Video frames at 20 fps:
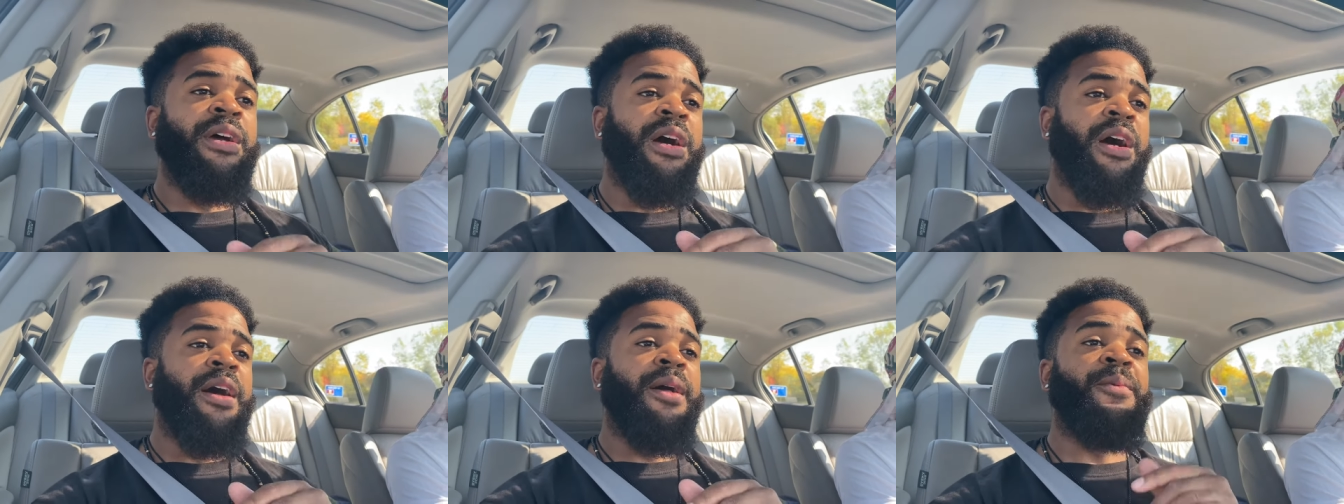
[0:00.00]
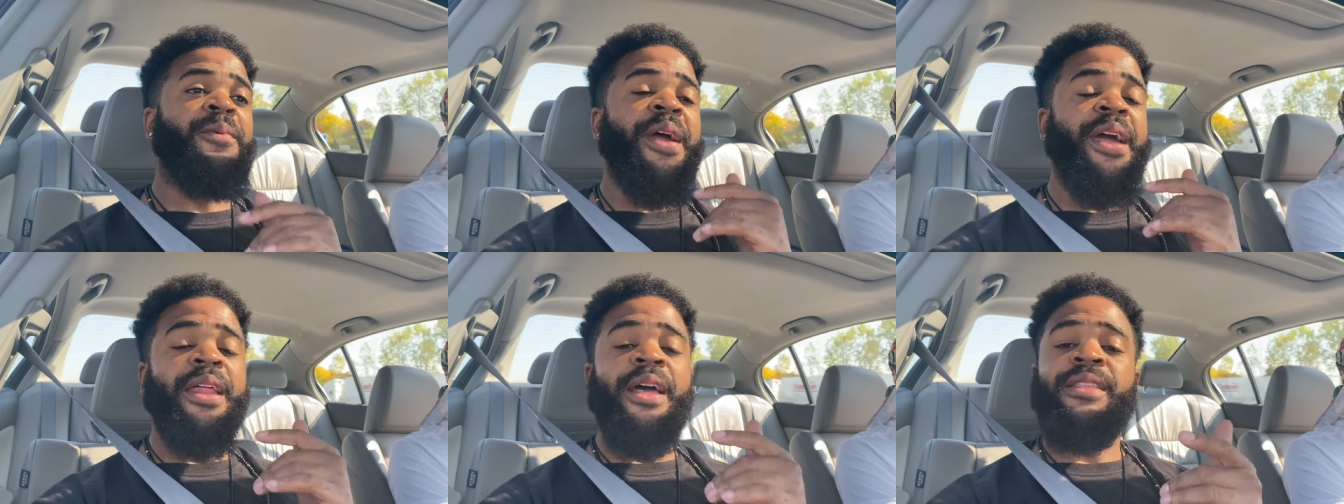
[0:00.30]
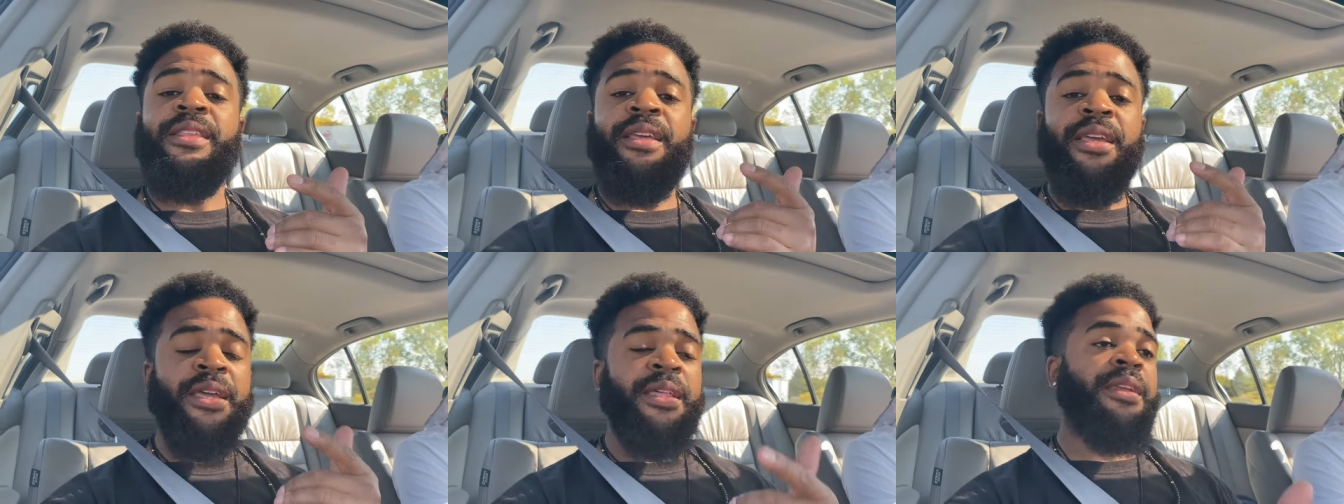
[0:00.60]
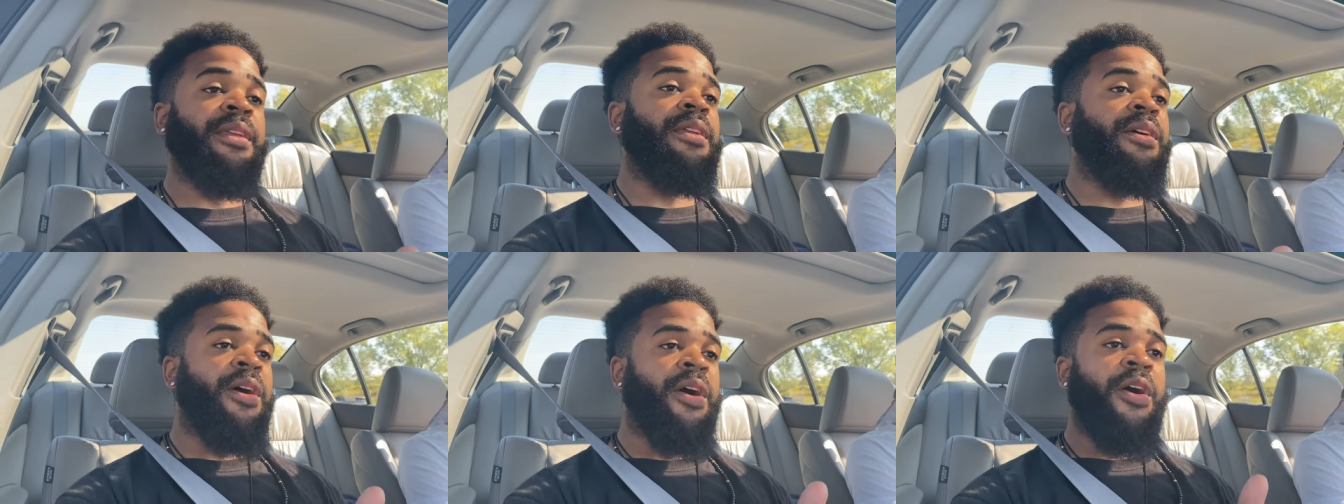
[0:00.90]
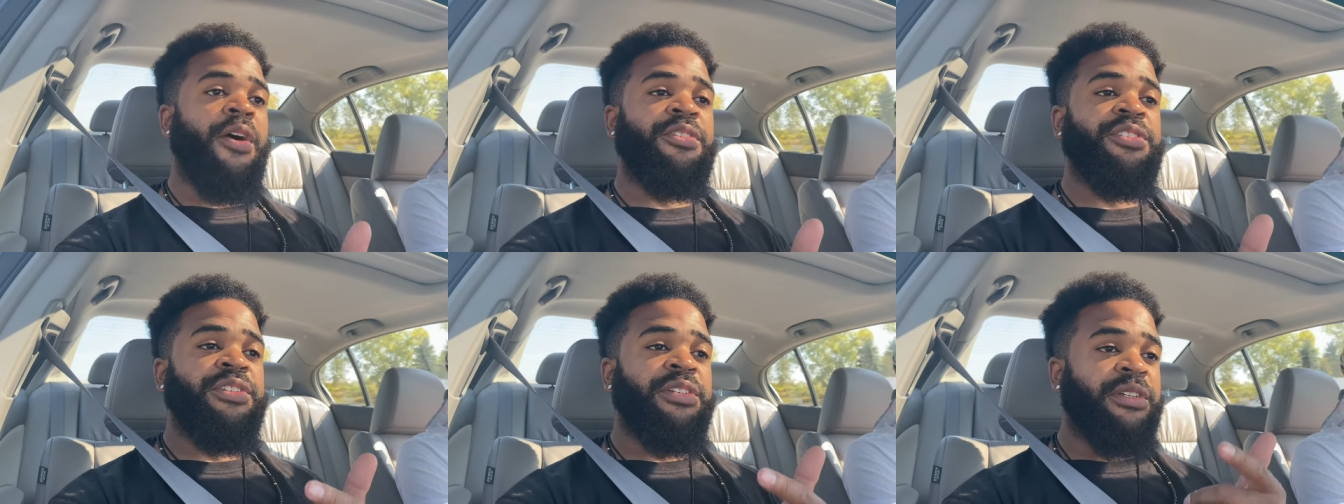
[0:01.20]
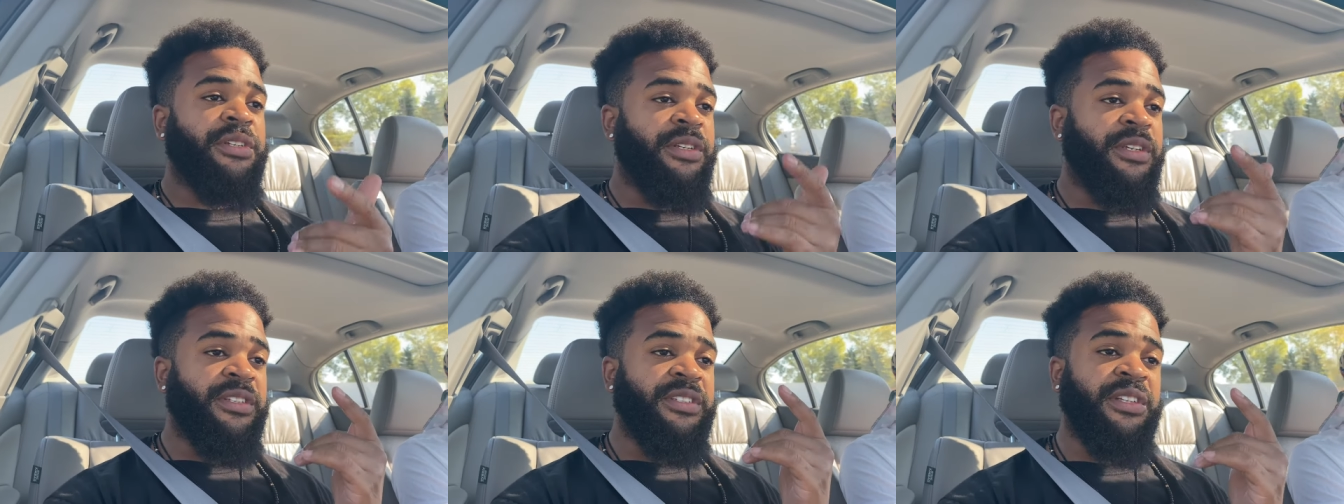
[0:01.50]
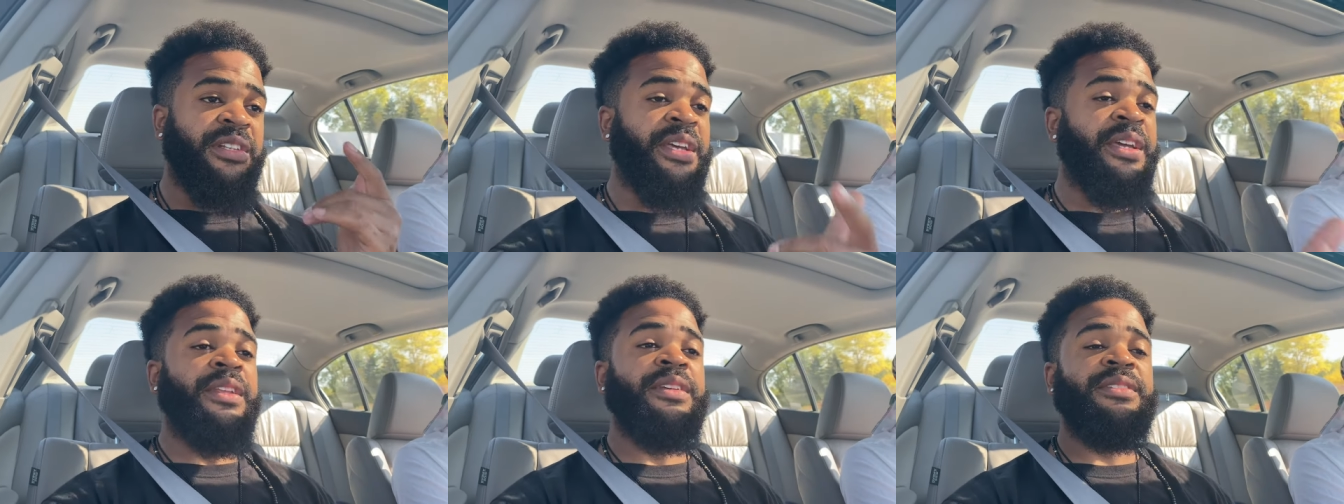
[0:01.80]
uh, it ran at the end of the auction. It's
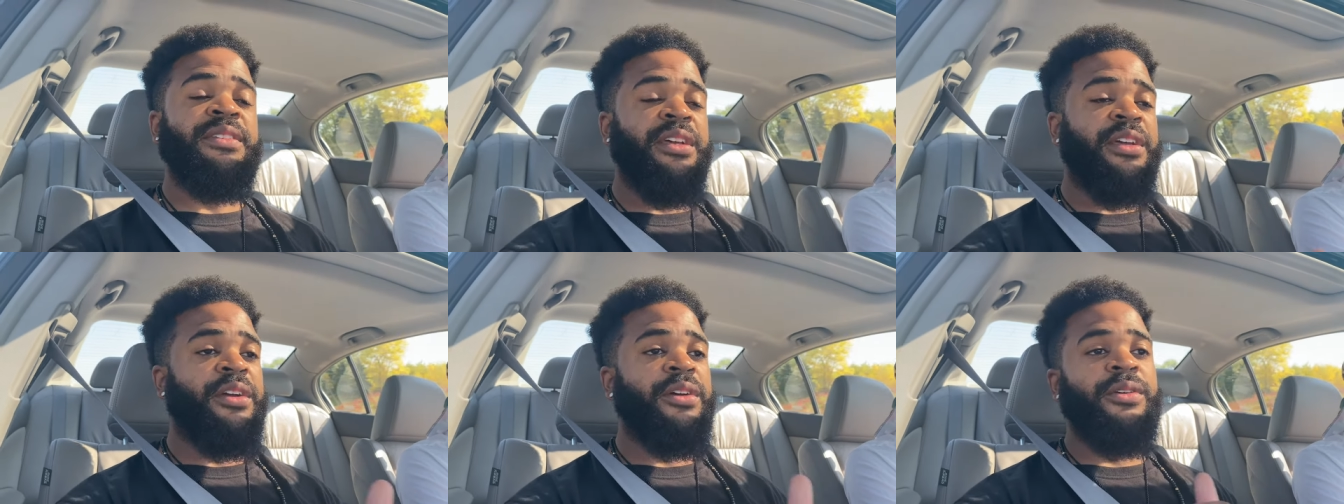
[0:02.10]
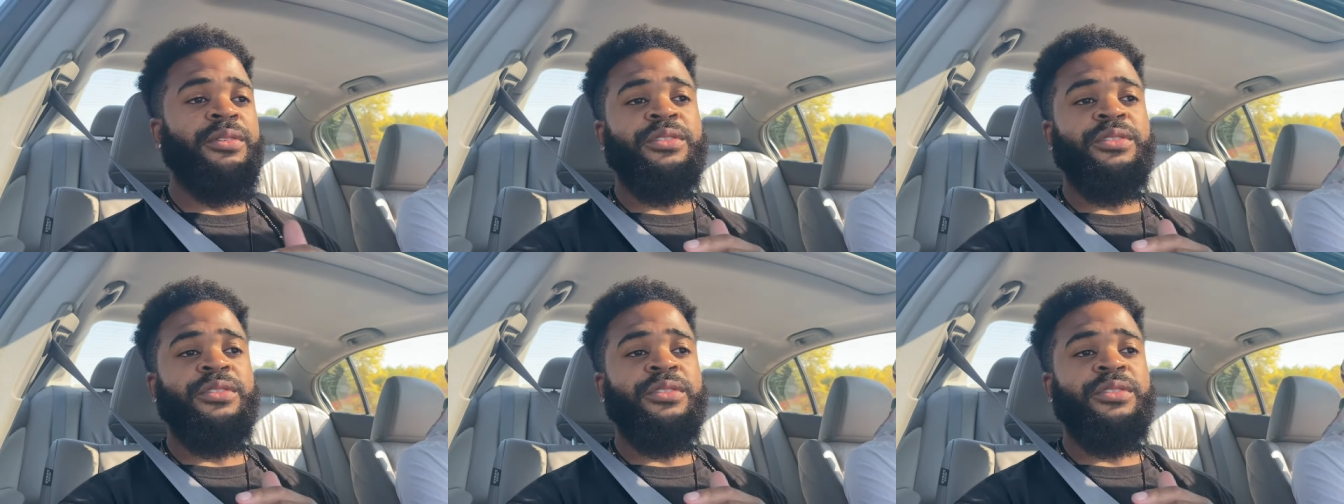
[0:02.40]
clean as hell,